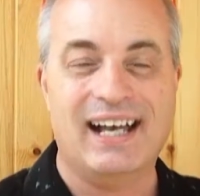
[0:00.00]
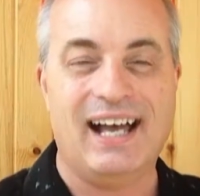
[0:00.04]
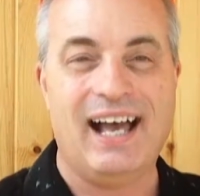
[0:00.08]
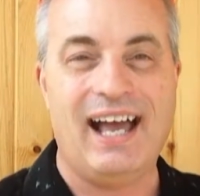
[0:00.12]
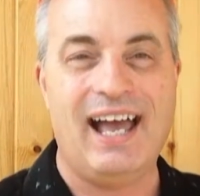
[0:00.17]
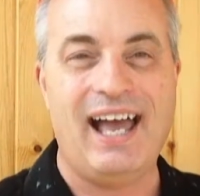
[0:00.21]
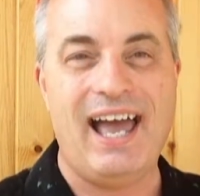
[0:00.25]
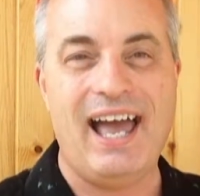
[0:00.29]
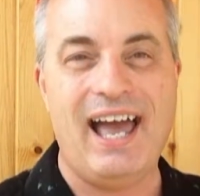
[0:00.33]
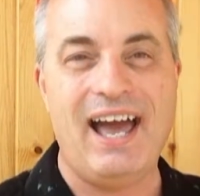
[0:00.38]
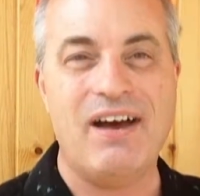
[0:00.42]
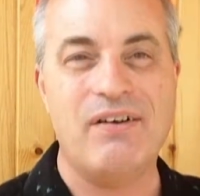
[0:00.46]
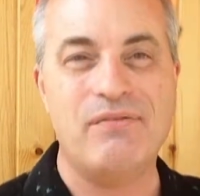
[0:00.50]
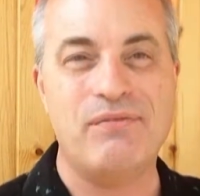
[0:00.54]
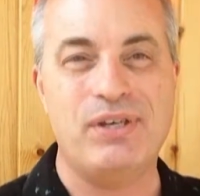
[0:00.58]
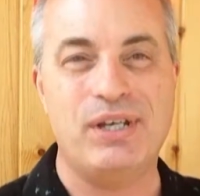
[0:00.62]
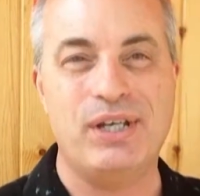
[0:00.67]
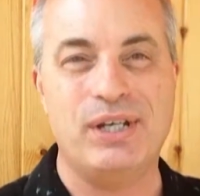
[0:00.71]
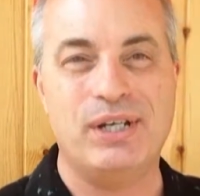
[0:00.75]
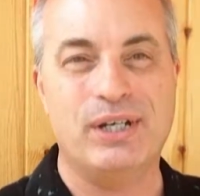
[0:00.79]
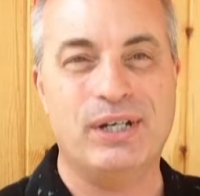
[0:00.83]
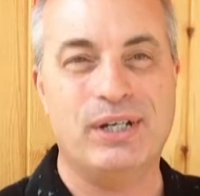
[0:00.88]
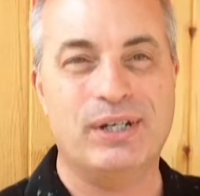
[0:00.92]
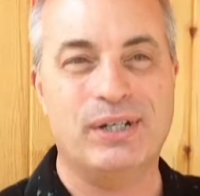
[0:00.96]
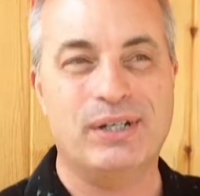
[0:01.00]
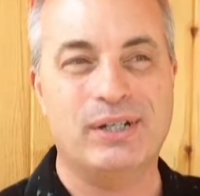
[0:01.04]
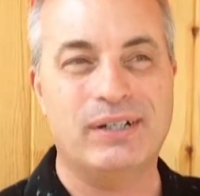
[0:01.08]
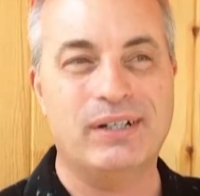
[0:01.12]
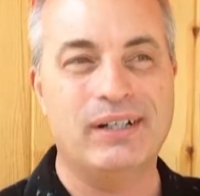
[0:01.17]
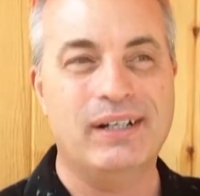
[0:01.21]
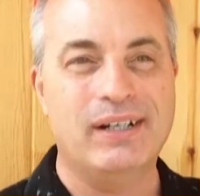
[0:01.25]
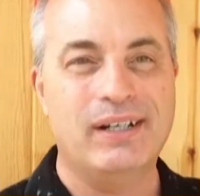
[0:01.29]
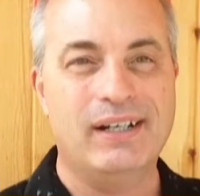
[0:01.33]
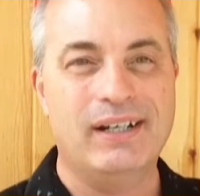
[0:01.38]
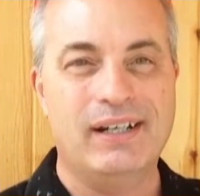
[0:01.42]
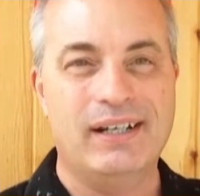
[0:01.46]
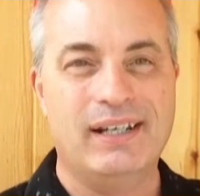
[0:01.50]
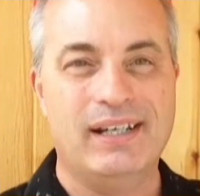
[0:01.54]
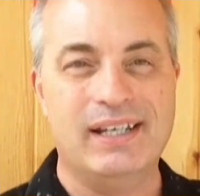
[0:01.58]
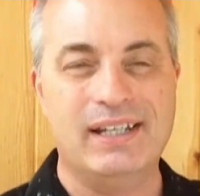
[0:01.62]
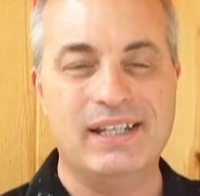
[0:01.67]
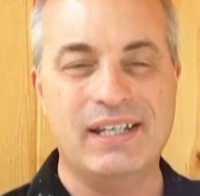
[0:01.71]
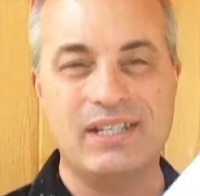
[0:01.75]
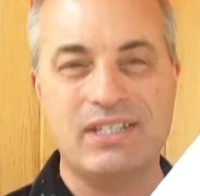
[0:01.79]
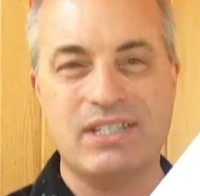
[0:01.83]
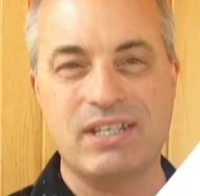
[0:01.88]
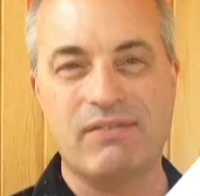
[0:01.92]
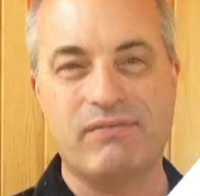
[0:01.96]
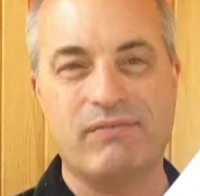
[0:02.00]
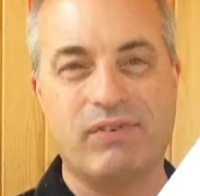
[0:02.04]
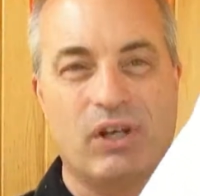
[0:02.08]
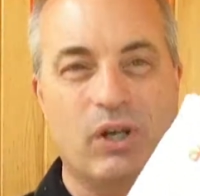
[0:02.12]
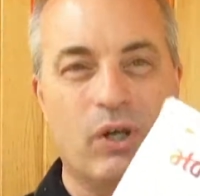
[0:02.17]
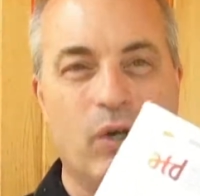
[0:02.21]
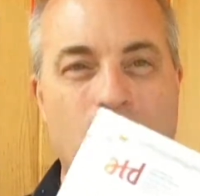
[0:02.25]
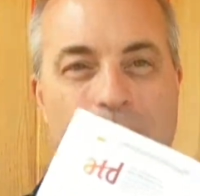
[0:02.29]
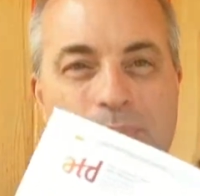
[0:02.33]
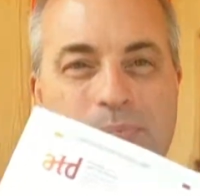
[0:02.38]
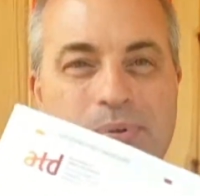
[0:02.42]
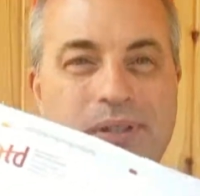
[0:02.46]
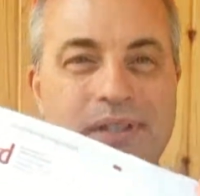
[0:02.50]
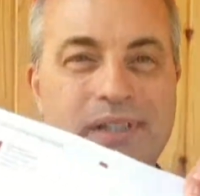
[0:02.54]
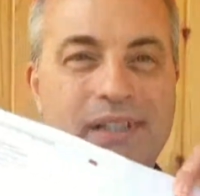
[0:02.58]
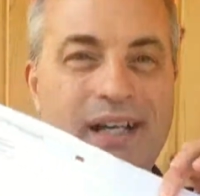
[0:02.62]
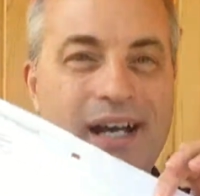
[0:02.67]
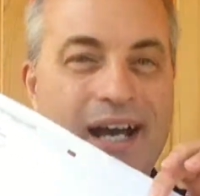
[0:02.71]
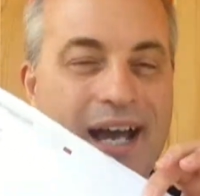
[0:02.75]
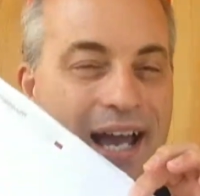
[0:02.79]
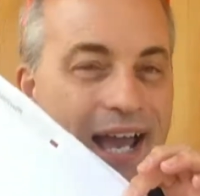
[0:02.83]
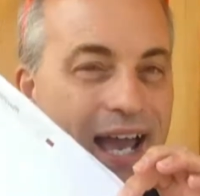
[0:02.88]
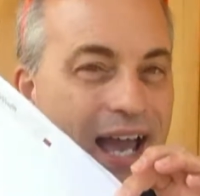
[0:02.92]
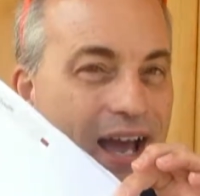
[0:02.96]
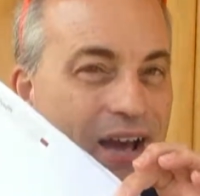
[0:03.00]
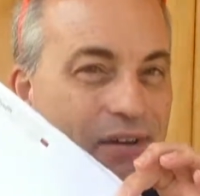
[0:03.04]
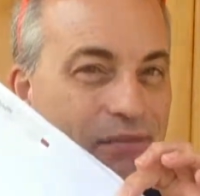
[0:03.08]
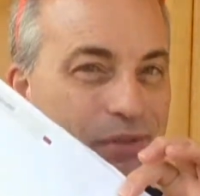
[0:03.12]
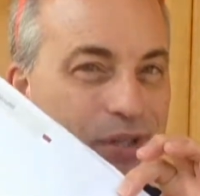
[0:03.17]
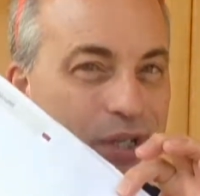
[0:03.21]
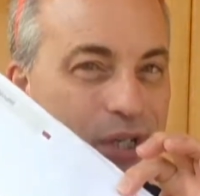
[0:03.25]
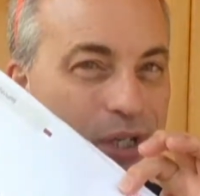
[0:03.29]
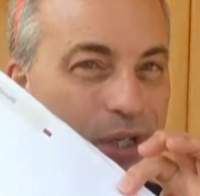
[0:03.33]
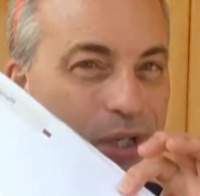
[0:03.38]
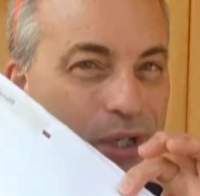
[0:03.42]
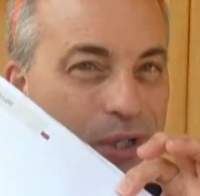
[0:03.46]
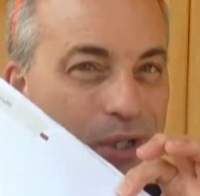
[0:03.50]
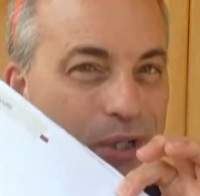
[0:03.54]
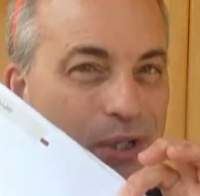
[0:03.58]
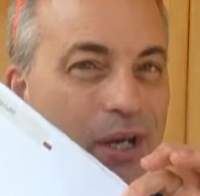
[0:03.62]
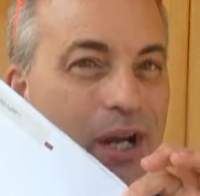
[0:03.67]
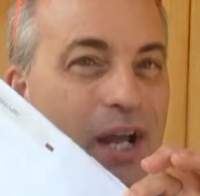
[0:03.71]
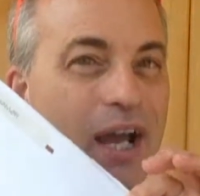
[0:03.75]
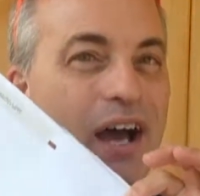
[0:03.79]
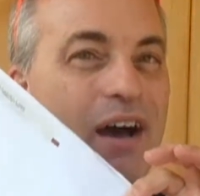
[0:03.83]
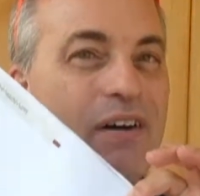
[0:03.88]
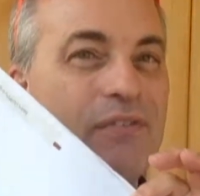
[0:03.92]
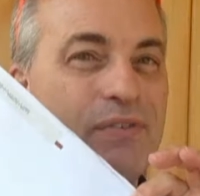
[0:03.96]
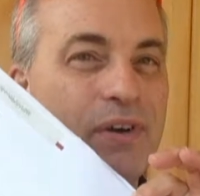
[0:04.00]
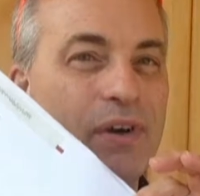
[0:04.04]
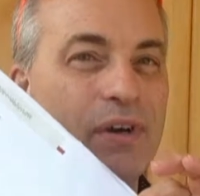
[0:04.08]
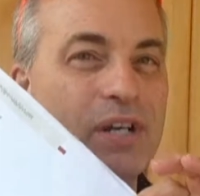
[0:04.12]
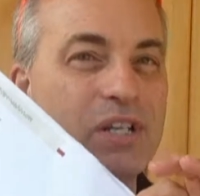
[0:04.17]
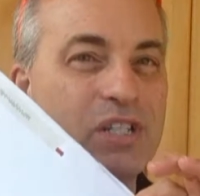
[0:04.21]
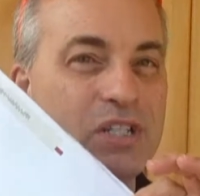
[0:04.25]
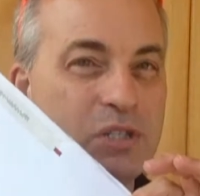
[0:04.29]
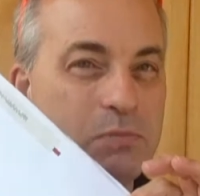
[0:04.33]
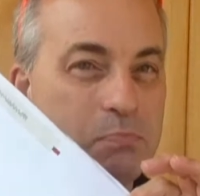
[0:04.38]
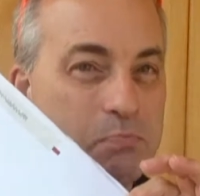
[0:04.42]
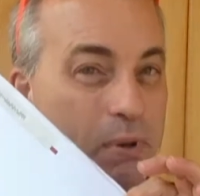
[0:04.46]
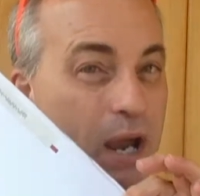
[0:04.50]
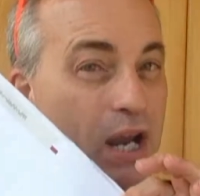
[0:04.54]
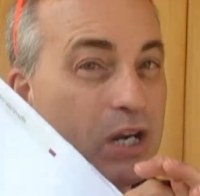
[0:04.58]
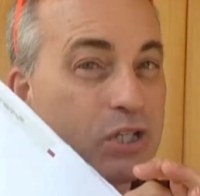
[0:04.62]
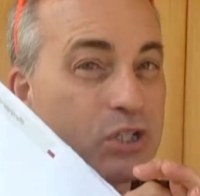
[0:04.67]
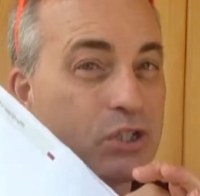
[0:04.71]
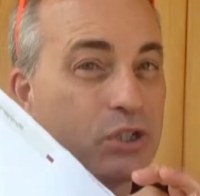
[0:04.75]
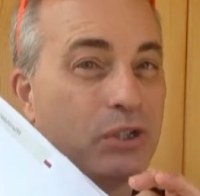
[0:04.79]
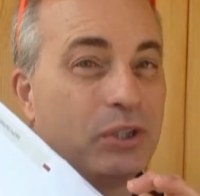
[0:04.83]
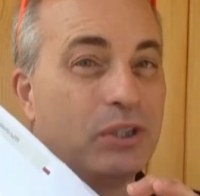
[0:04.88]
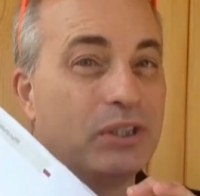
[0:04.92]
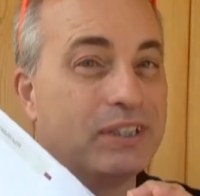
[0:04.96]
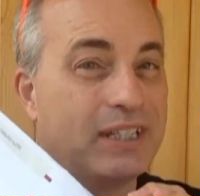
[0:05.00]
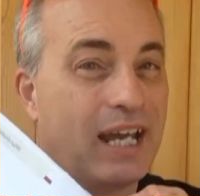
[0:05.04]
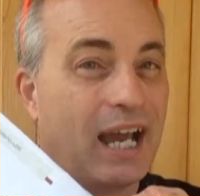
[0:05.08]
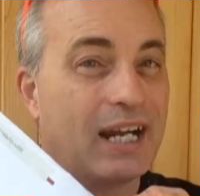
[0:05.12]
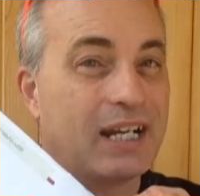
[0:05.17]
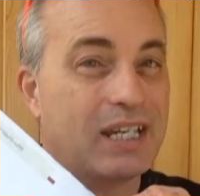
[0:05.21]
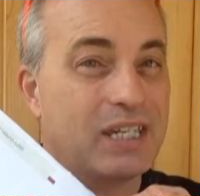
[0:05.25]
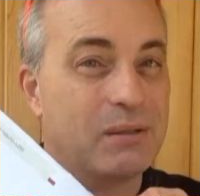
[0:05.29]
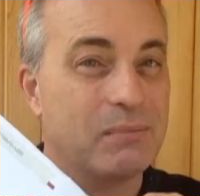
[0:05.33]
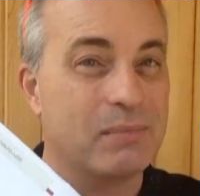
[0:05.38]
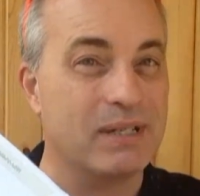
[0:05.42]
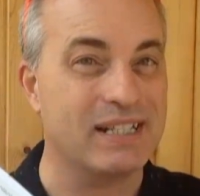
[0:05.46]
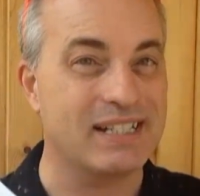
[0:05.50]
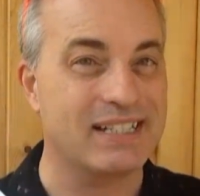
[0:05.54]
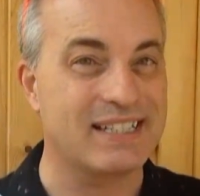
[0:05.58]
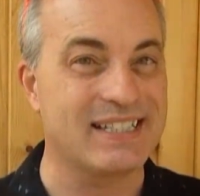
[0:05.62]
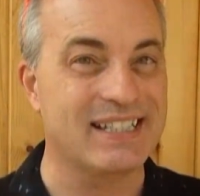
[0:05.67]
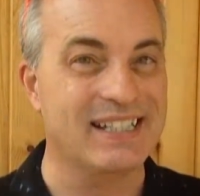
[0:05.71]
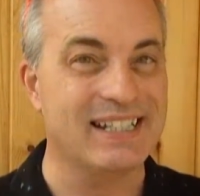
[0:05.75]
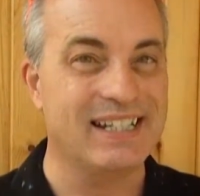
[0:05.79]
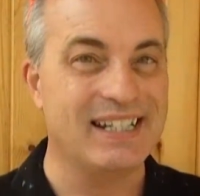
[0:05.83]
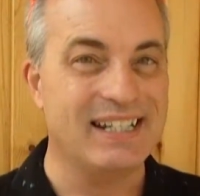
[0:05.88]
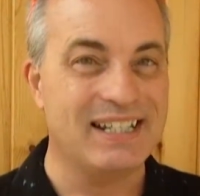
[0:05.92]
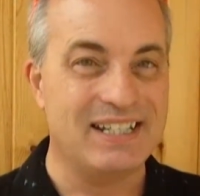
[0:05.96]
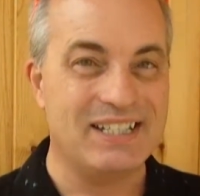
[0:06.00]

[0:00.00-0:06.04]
I have here in this envelope, I have here a very special document.